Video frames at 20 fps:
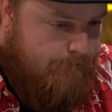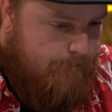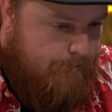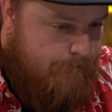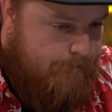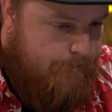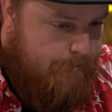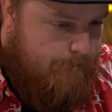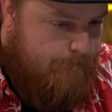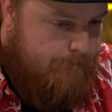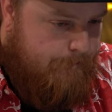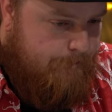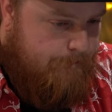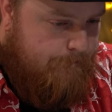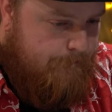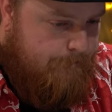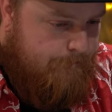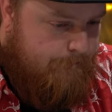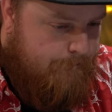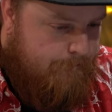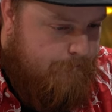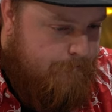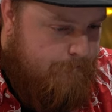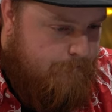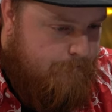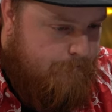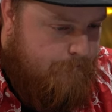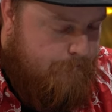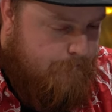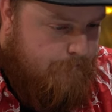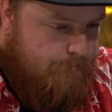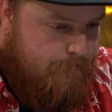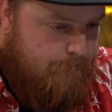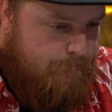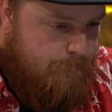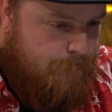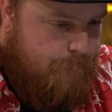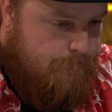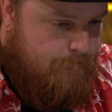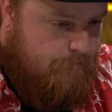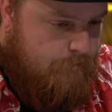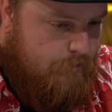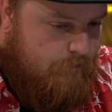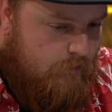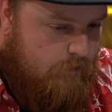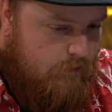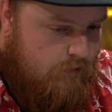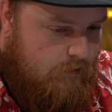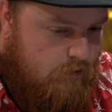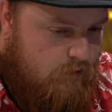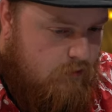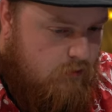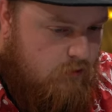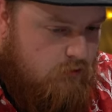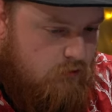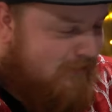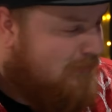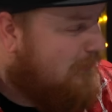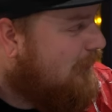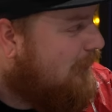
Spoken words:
This person isn't speaking.